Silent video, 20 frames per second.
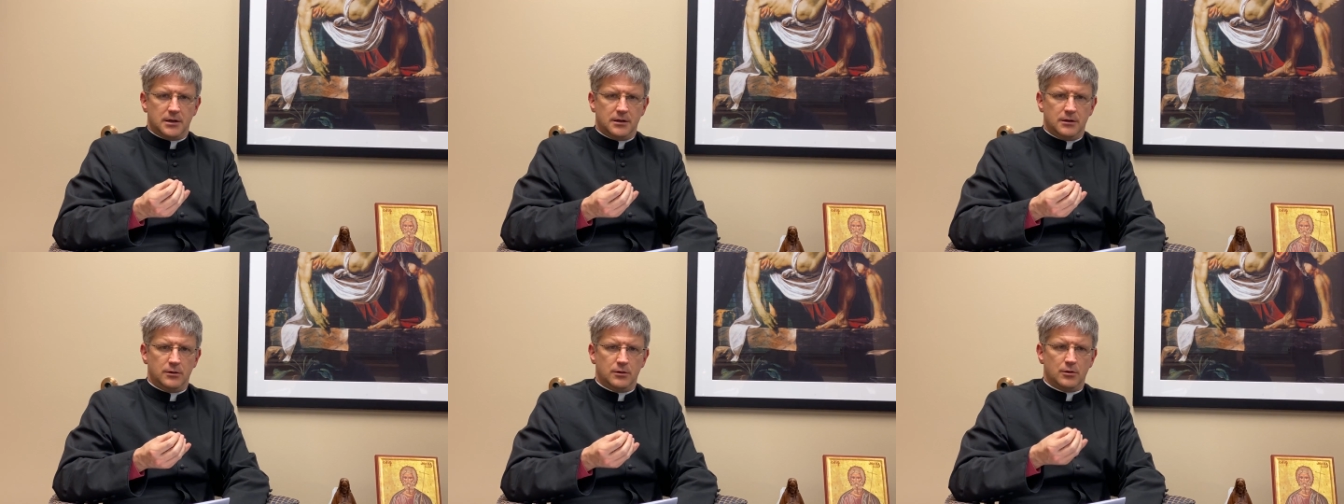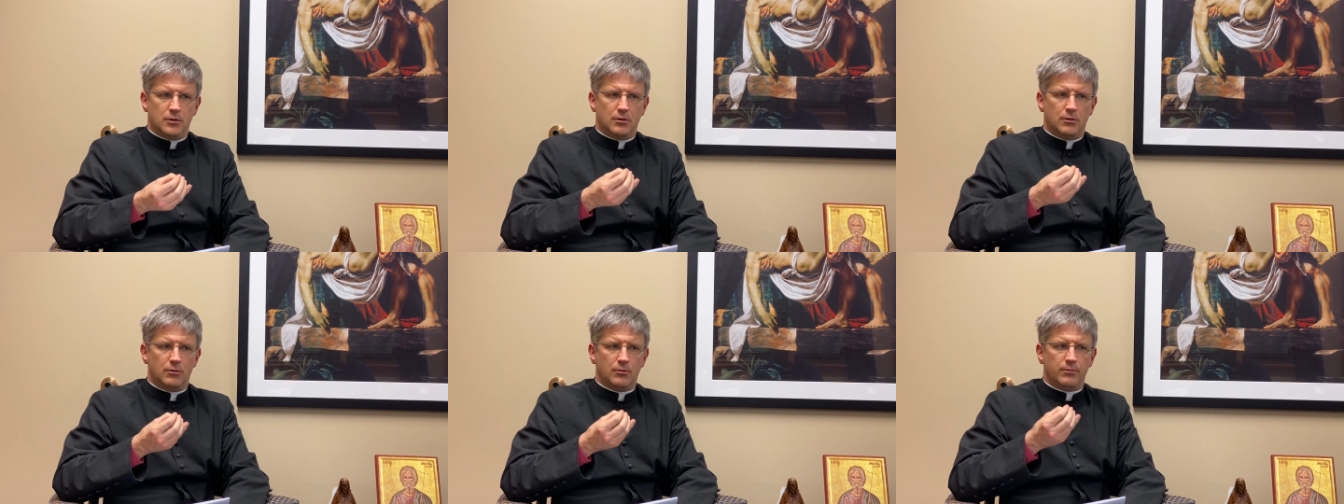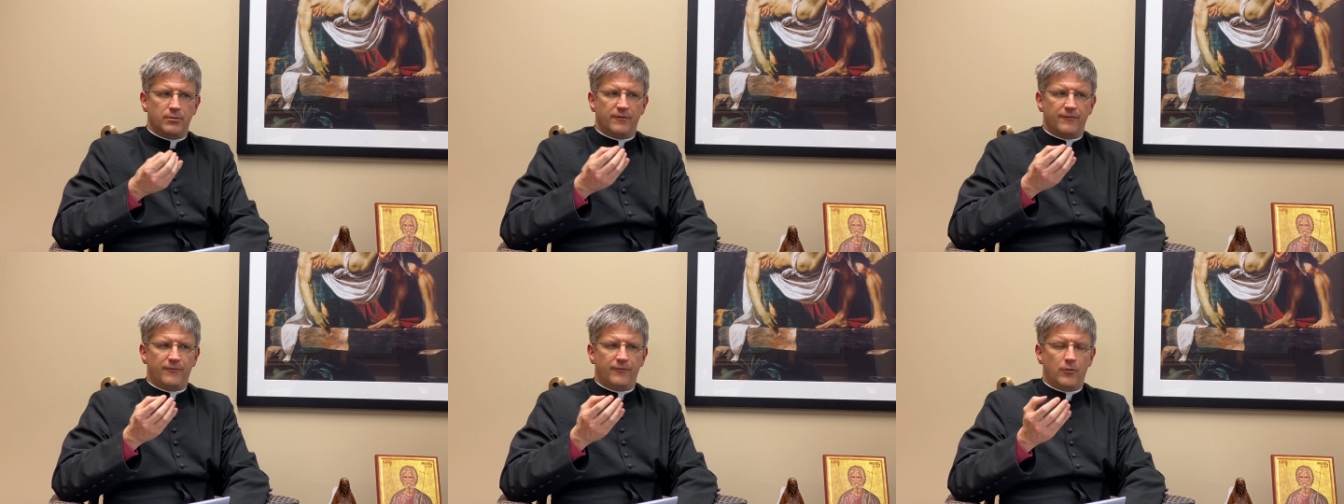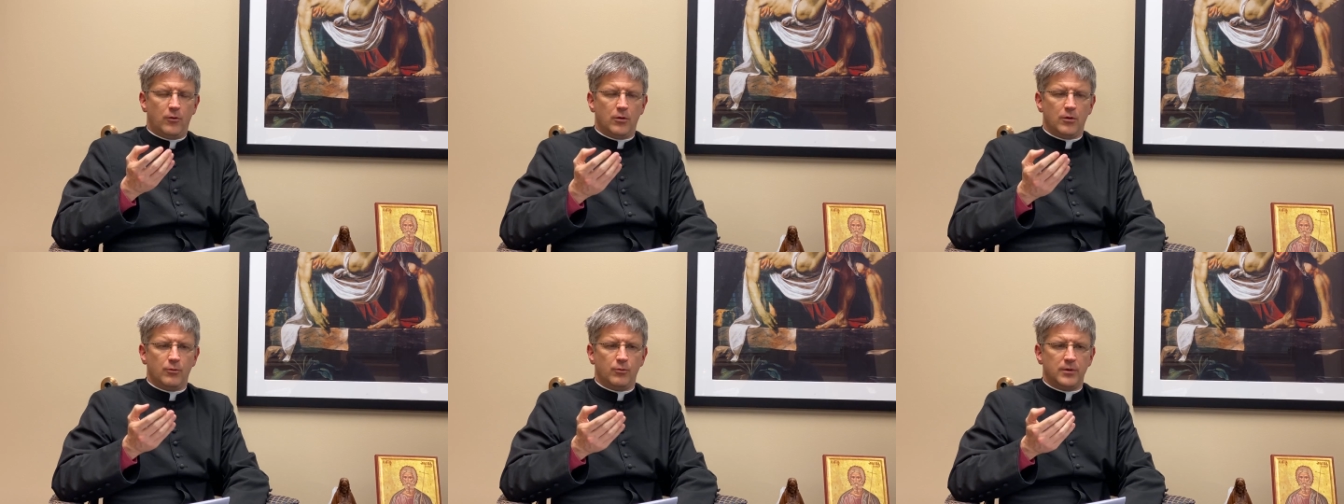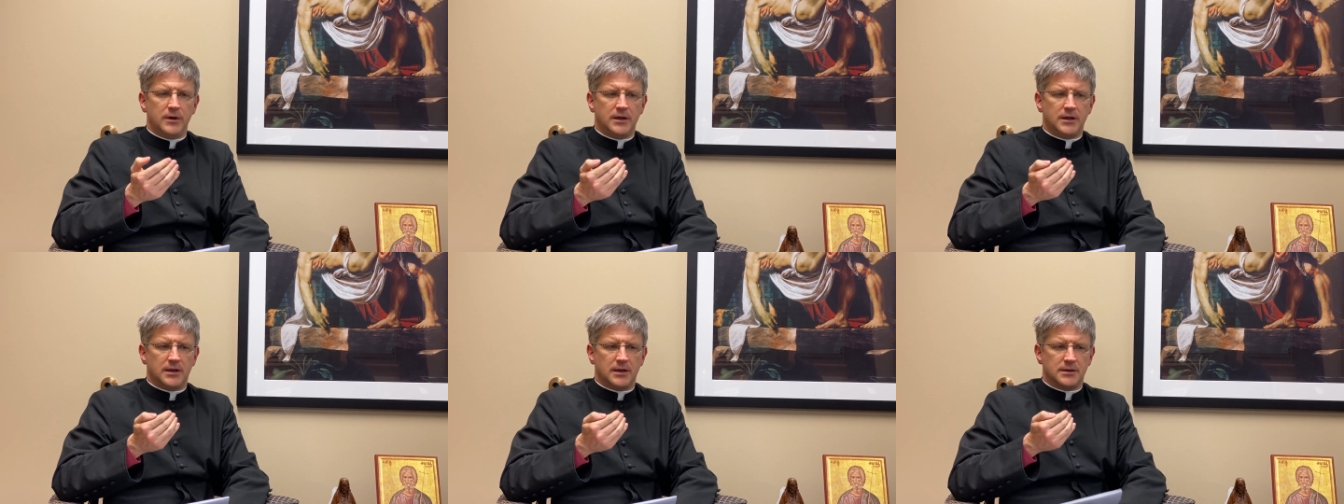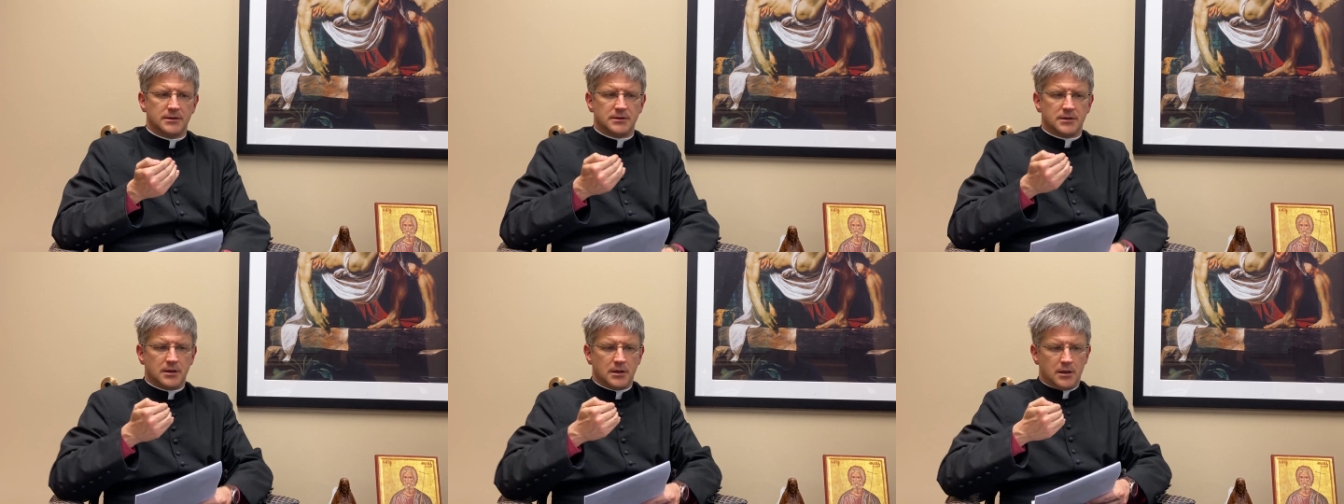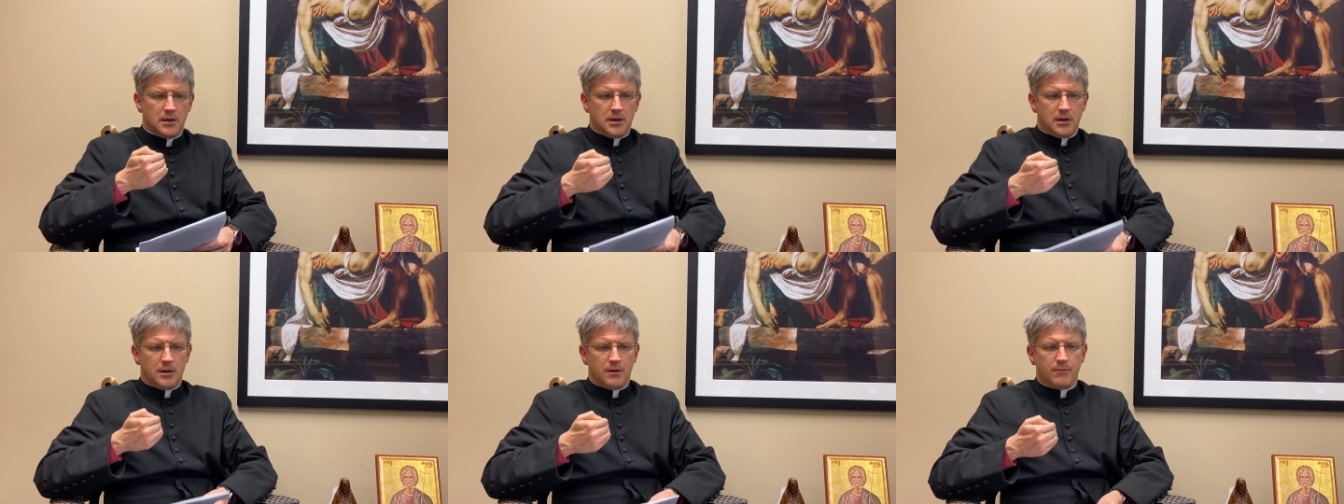You know, before we can
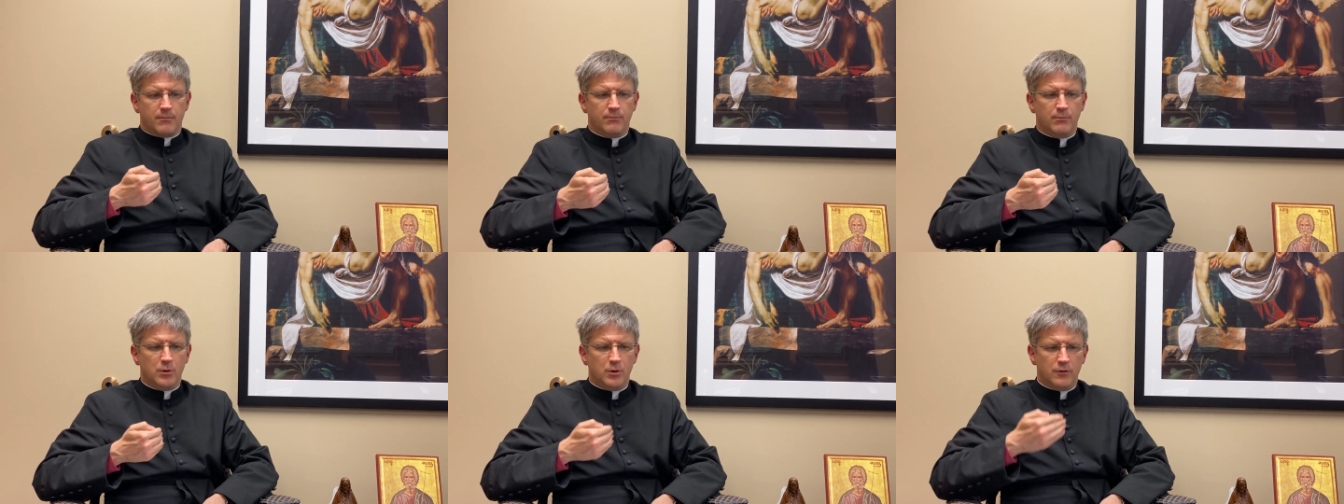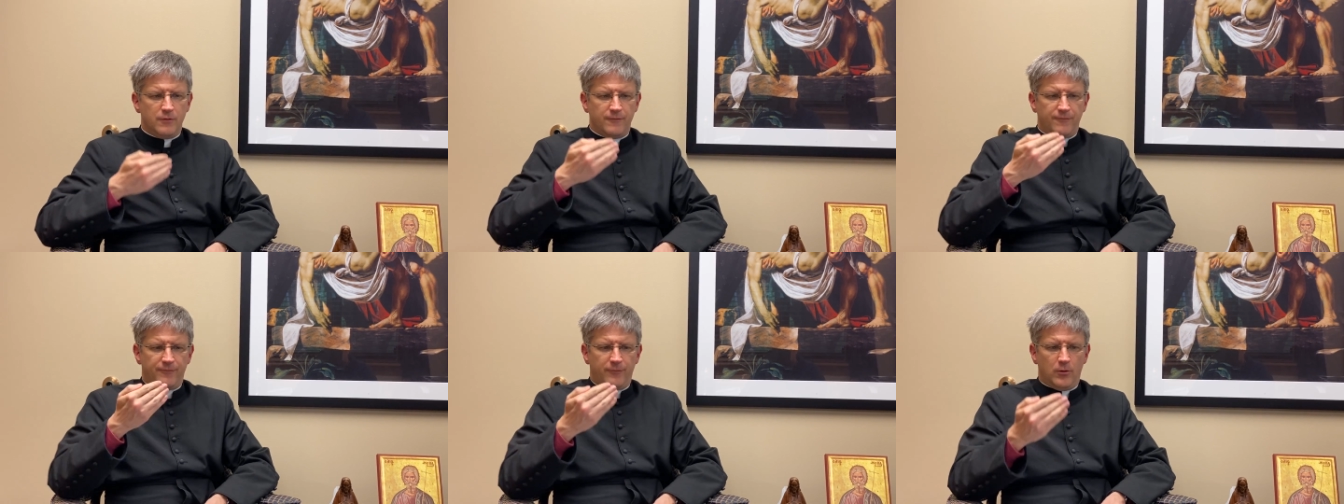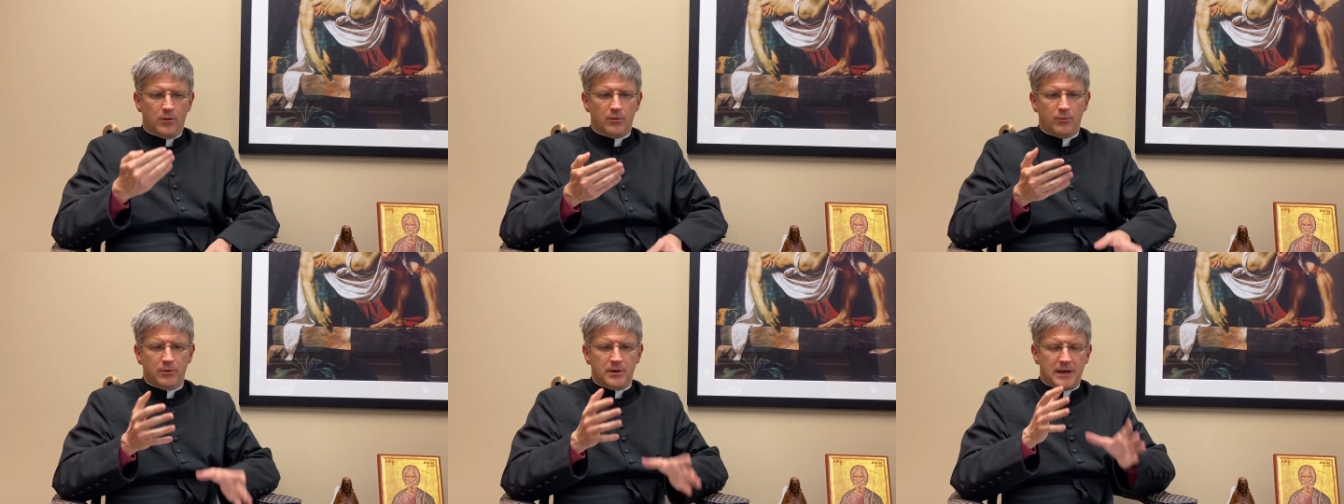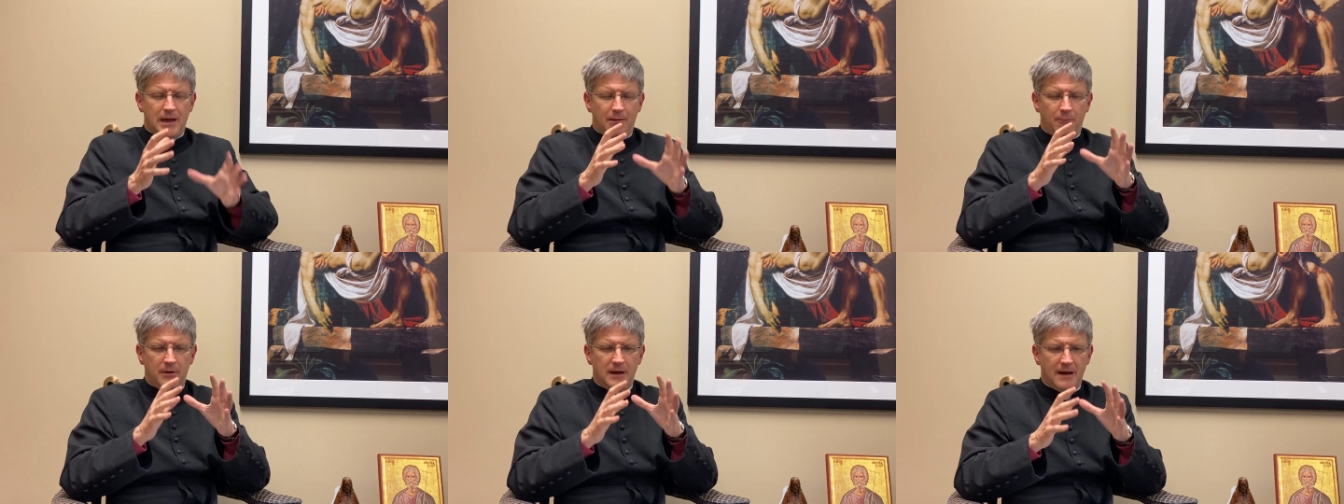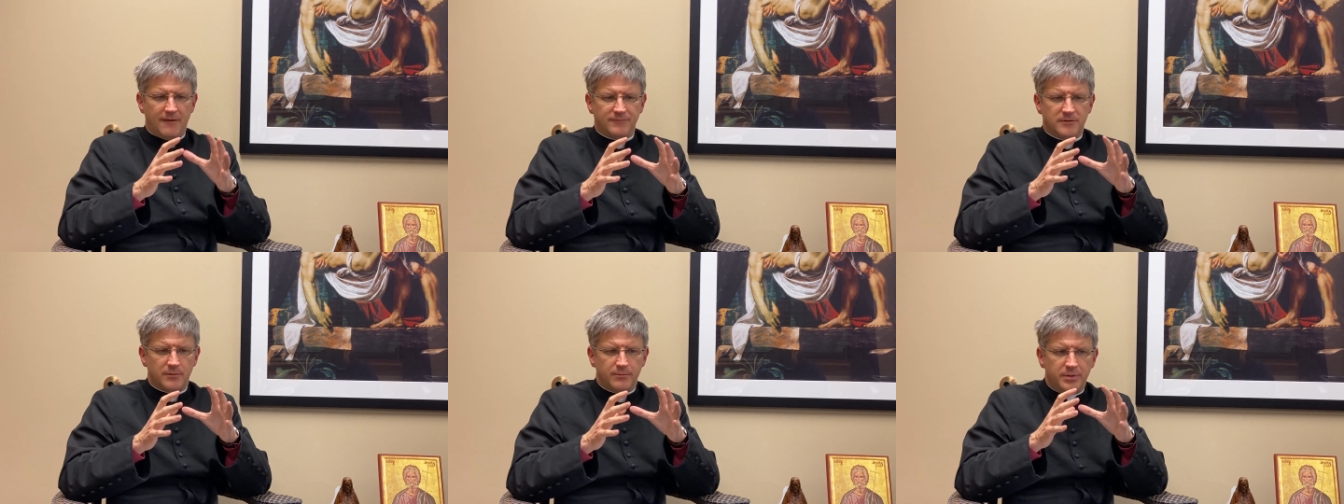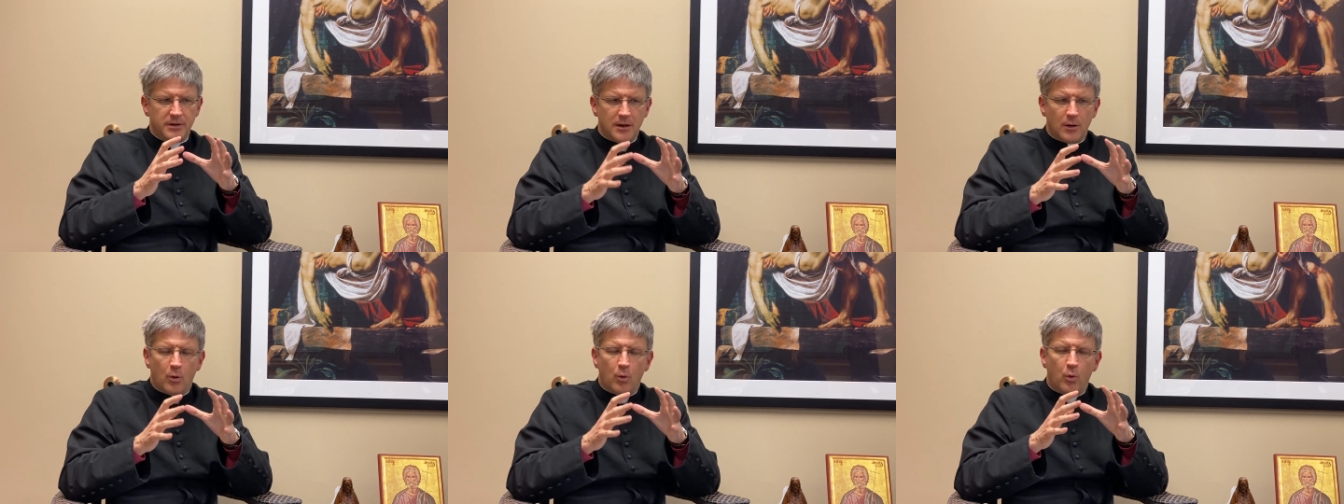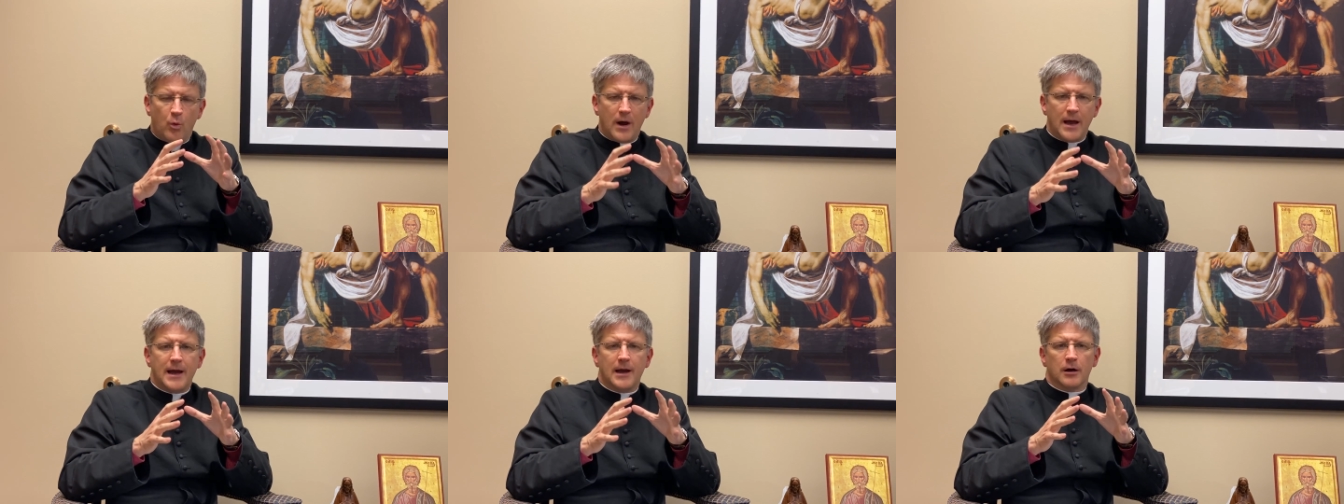move forward, we, ha- we have to be
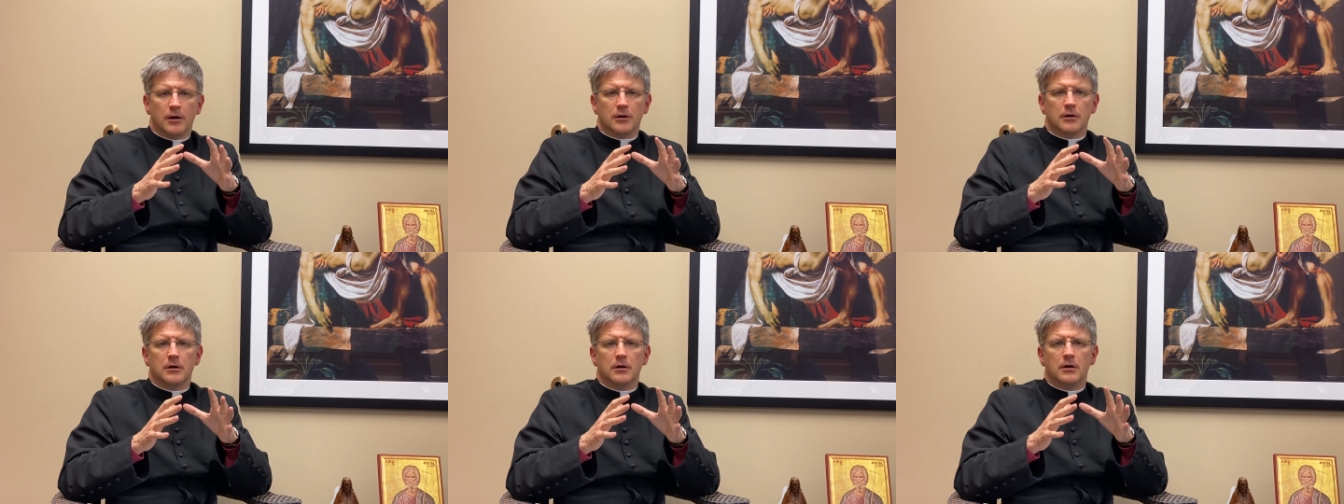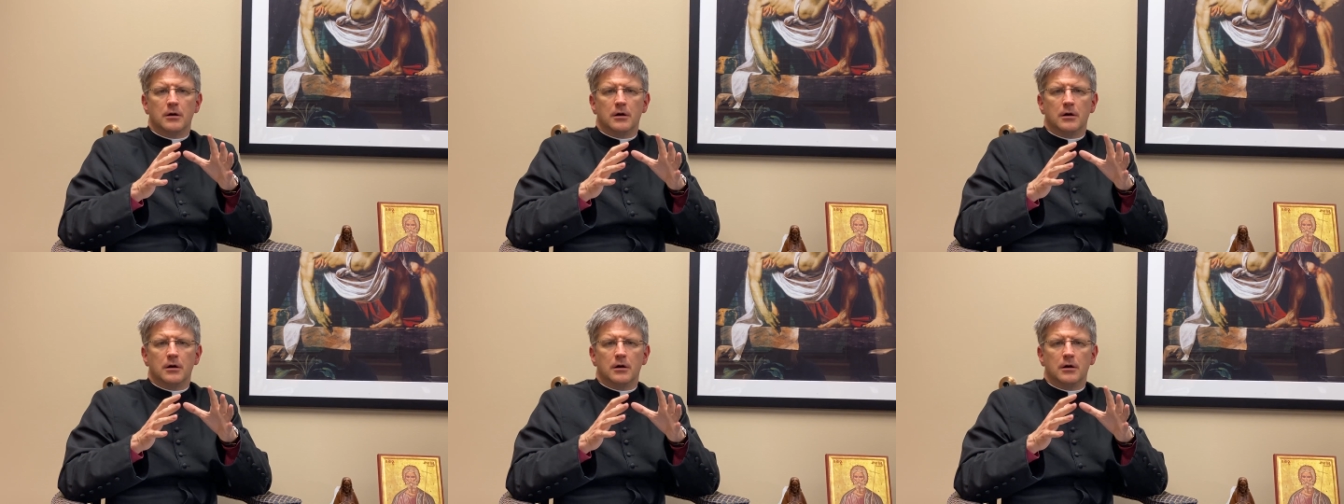aware